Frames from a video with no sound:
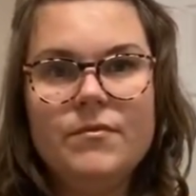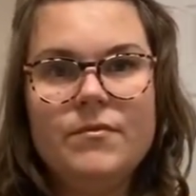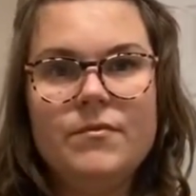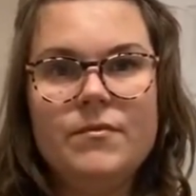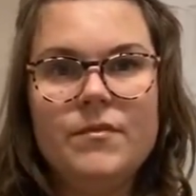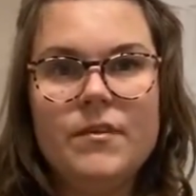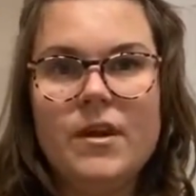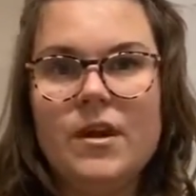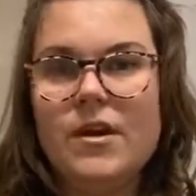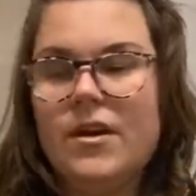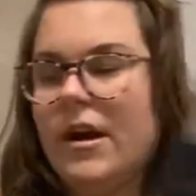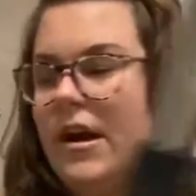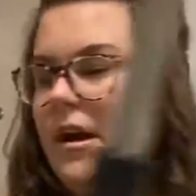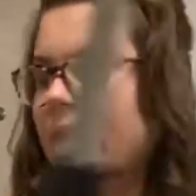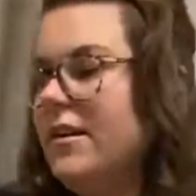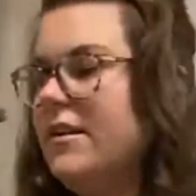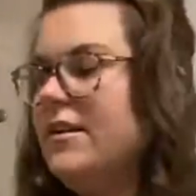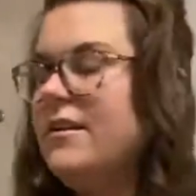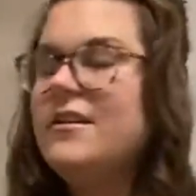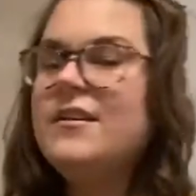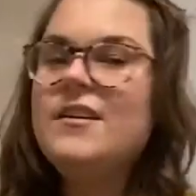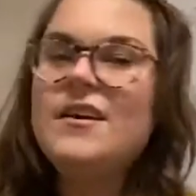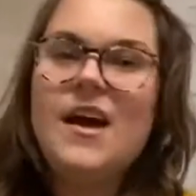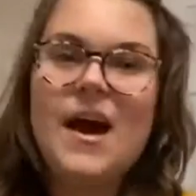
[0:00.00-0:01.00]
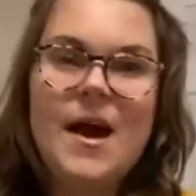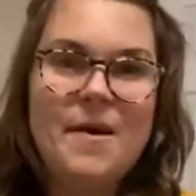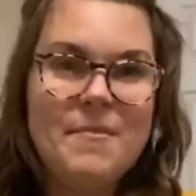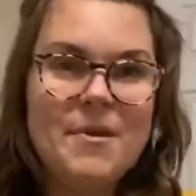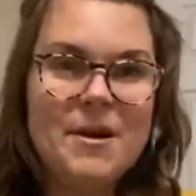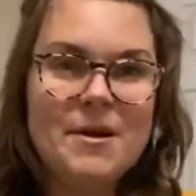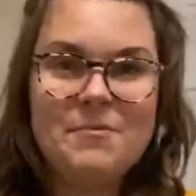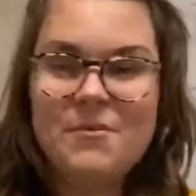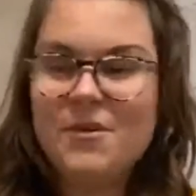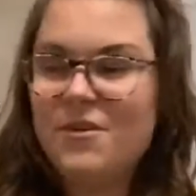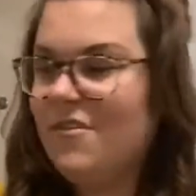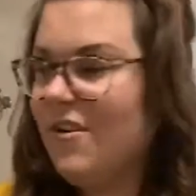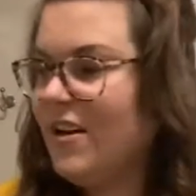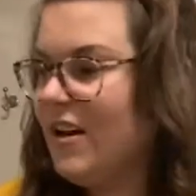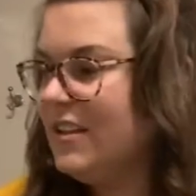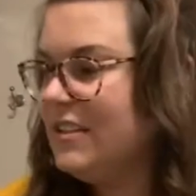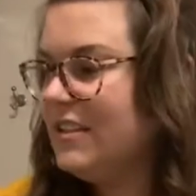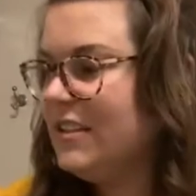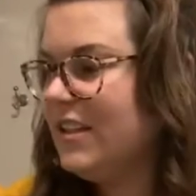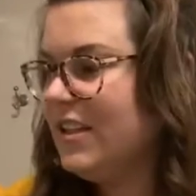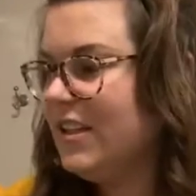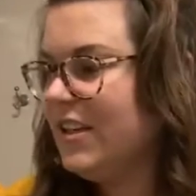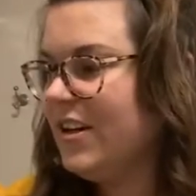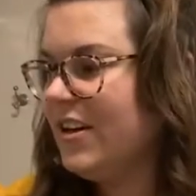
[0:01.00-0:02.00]
Okay, I'm gonna move on to
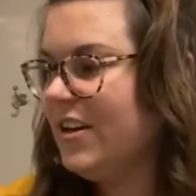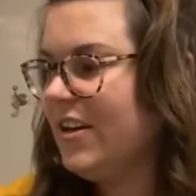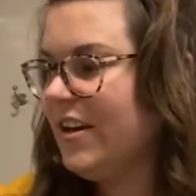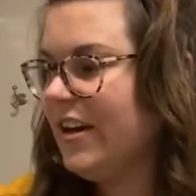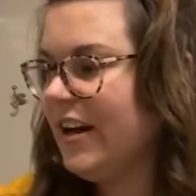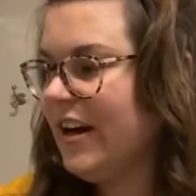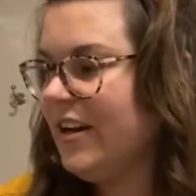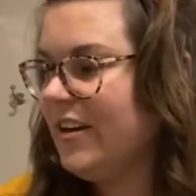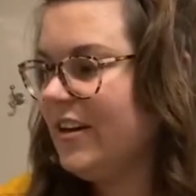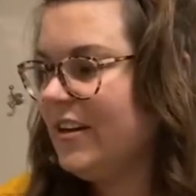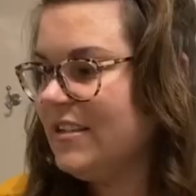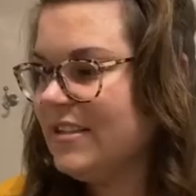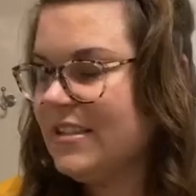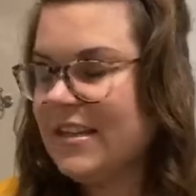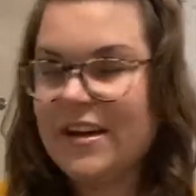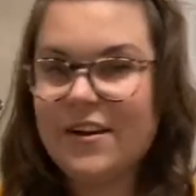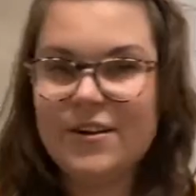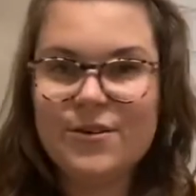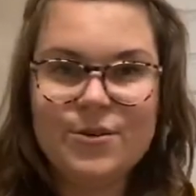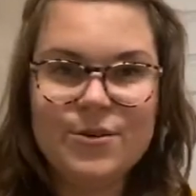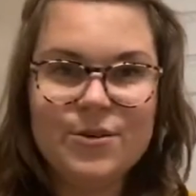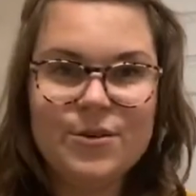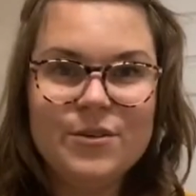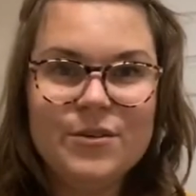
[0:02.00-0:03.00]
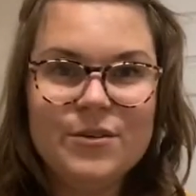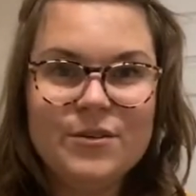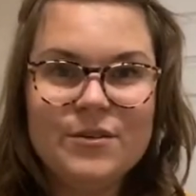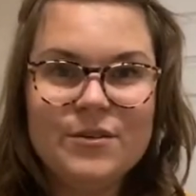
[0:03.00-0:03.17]
the curling iron. Is that cool?